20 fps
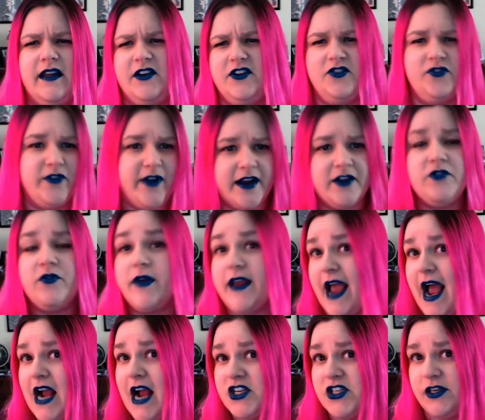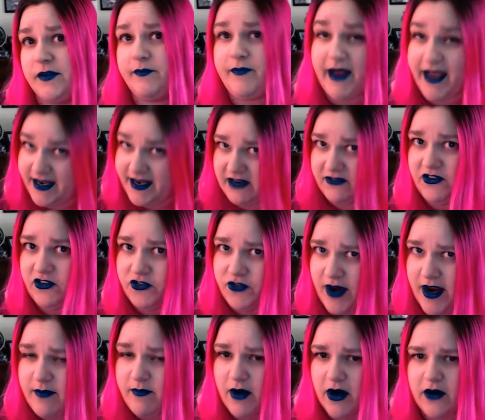a direct reaction by a different
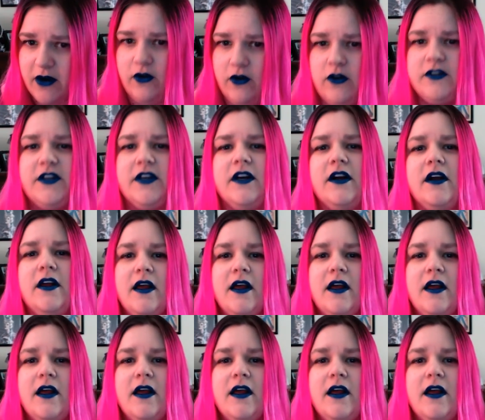trademark holder.